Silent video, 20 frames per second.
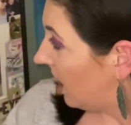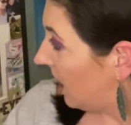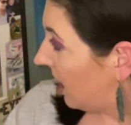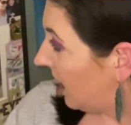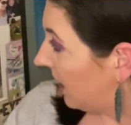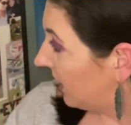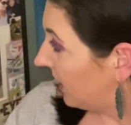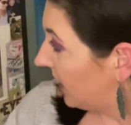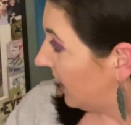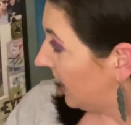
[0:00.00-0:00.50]

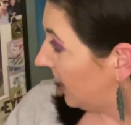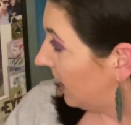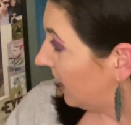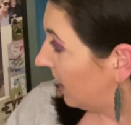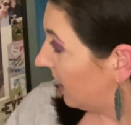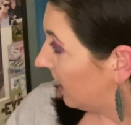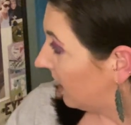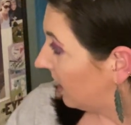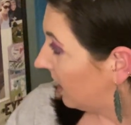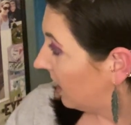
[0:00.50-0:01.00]
I
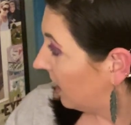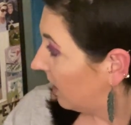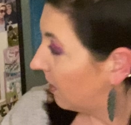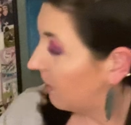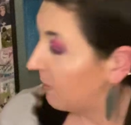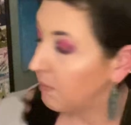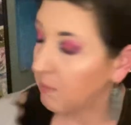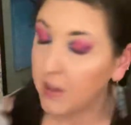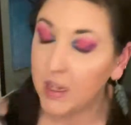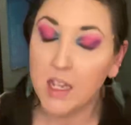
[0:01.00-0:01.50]
think
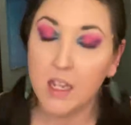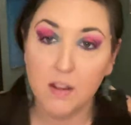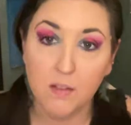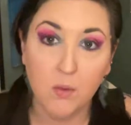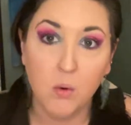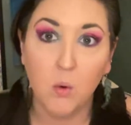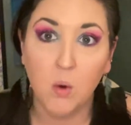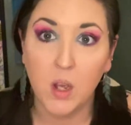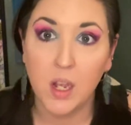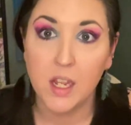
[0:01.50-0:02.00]
my
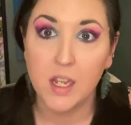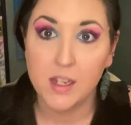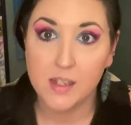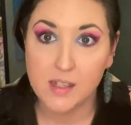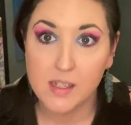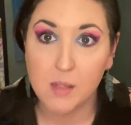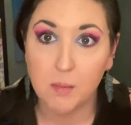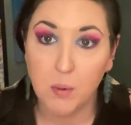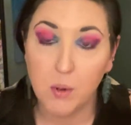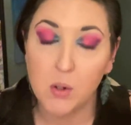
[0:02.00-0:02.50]
giveaway
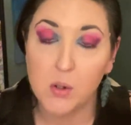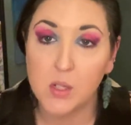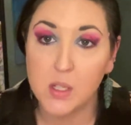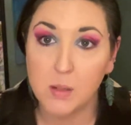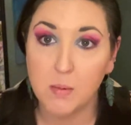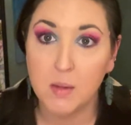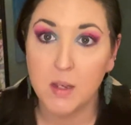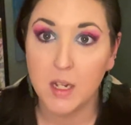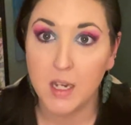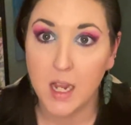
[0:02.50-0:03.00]
is supposed to
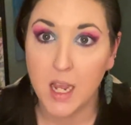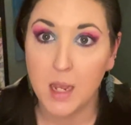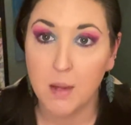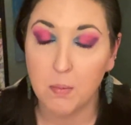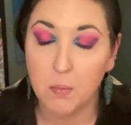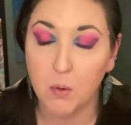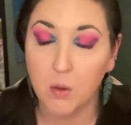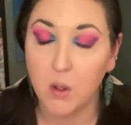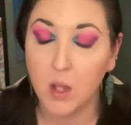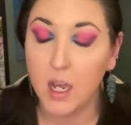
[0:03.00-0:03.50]
be in
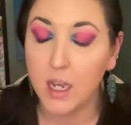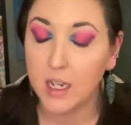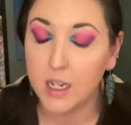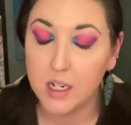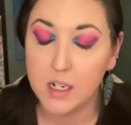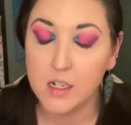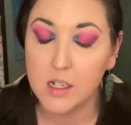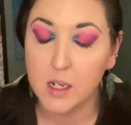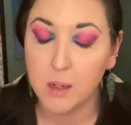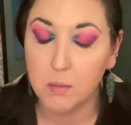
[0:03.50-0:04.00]
April. I
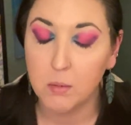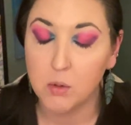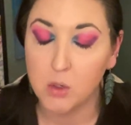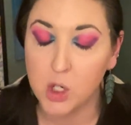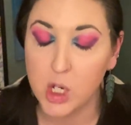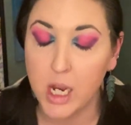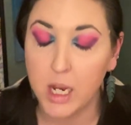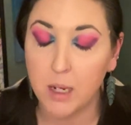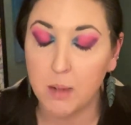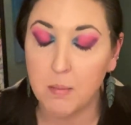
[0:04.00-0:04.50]
gotta double
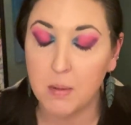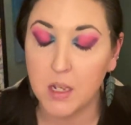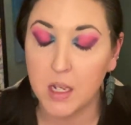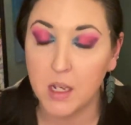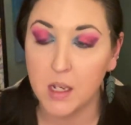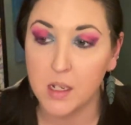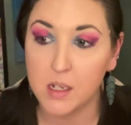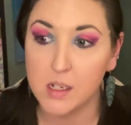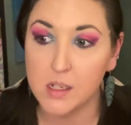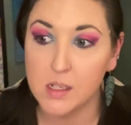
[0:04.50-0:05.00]
check
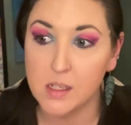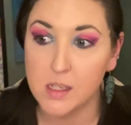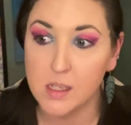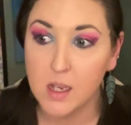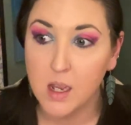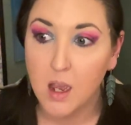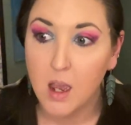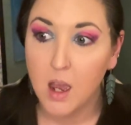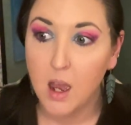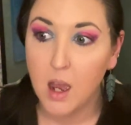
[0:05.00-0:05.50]
because
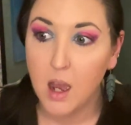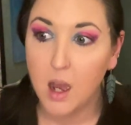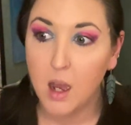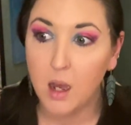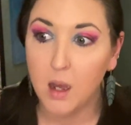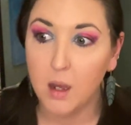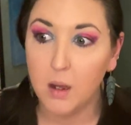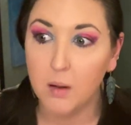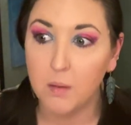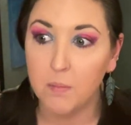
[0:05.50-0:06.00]

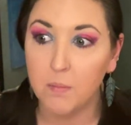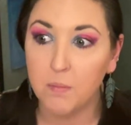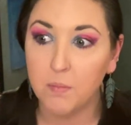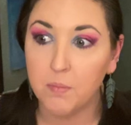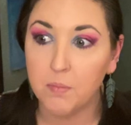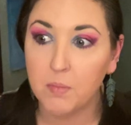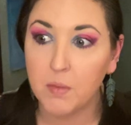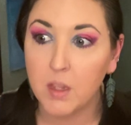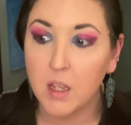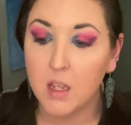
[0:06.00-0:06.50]
um,
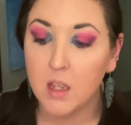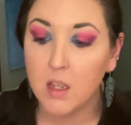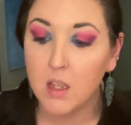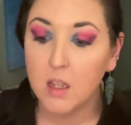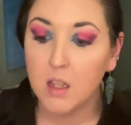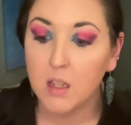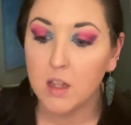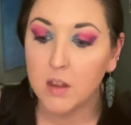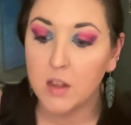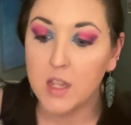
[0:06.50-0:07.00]

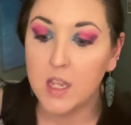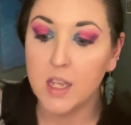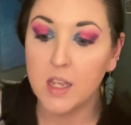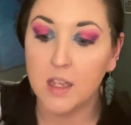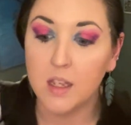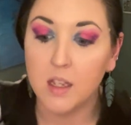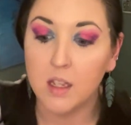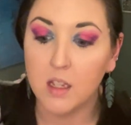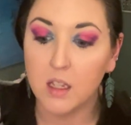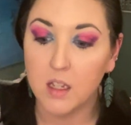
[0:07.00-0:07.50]

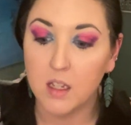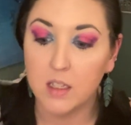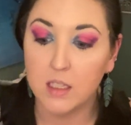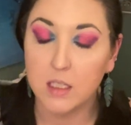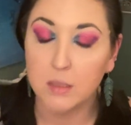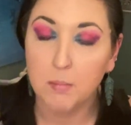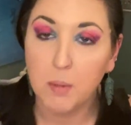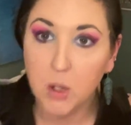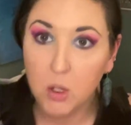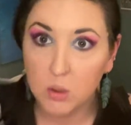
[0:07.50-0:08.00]
the
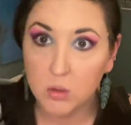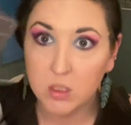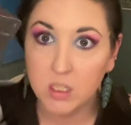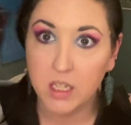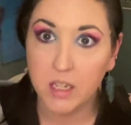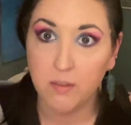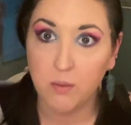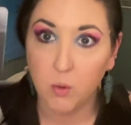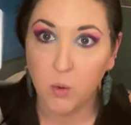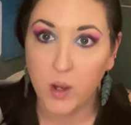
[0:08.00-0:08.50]
exposed
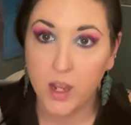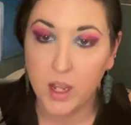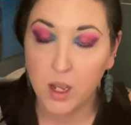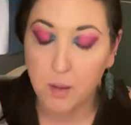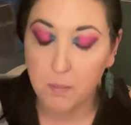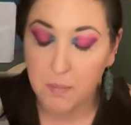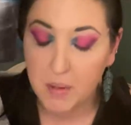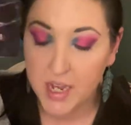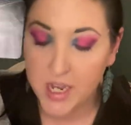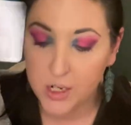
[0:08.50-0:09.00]
giveaway
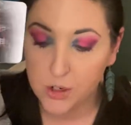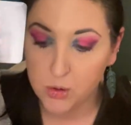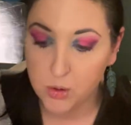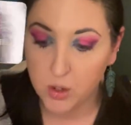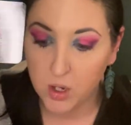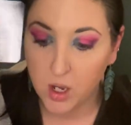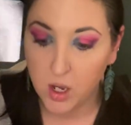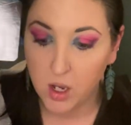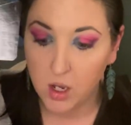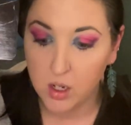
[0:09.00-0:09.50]
on
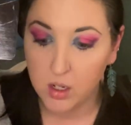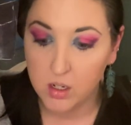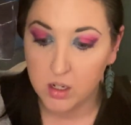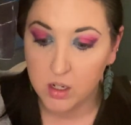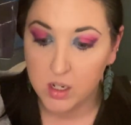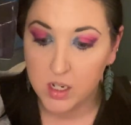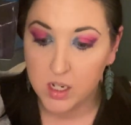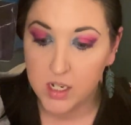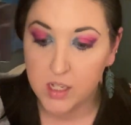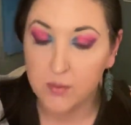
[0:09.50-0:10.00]
Patreon
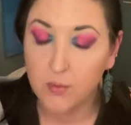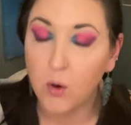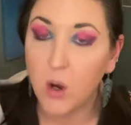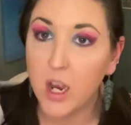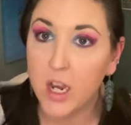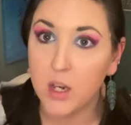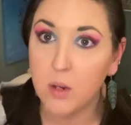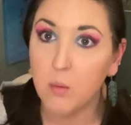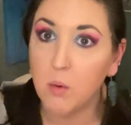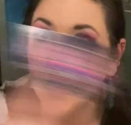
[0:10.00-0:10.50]
is for
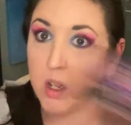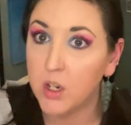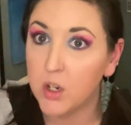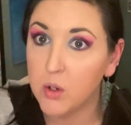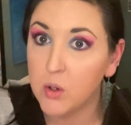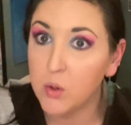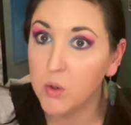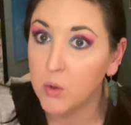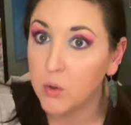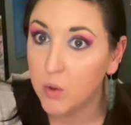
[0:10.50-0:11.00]
anyone
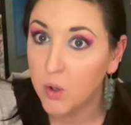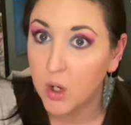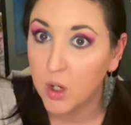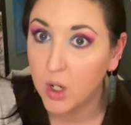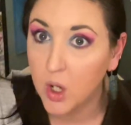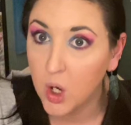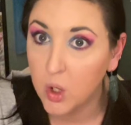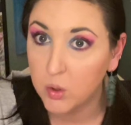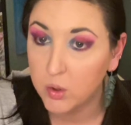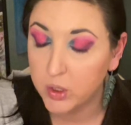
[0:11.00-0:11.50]
who
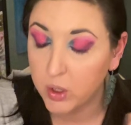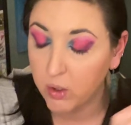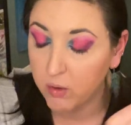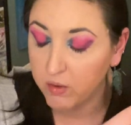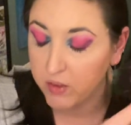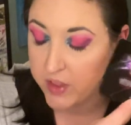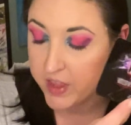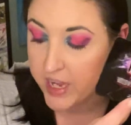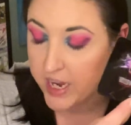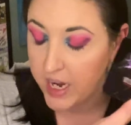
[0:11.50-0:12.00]
goes
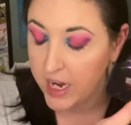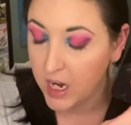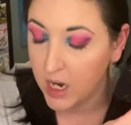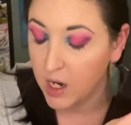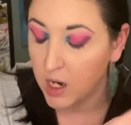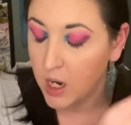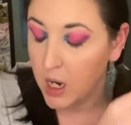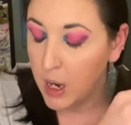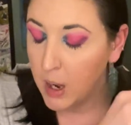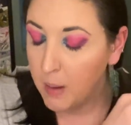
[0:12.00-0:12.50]
over
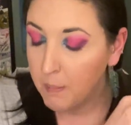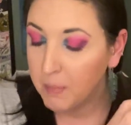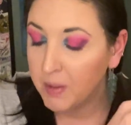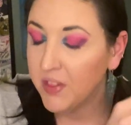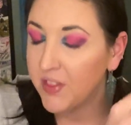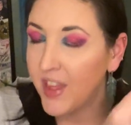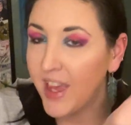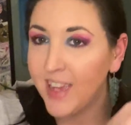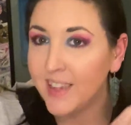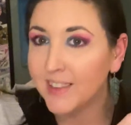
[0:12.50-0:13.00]
there,
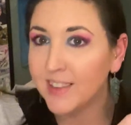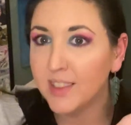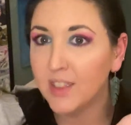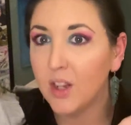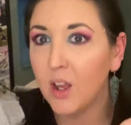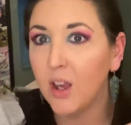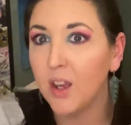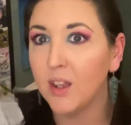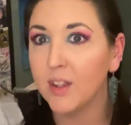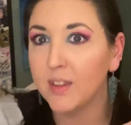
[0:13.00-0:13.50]
but that's
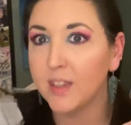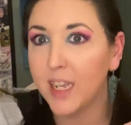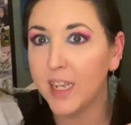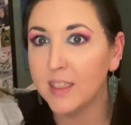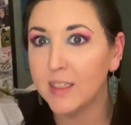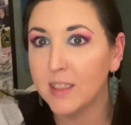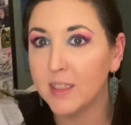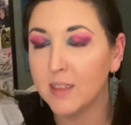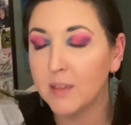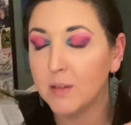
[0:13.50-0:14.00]
not,
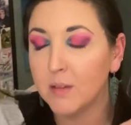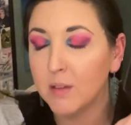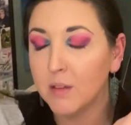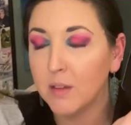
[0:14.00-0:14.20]
that's,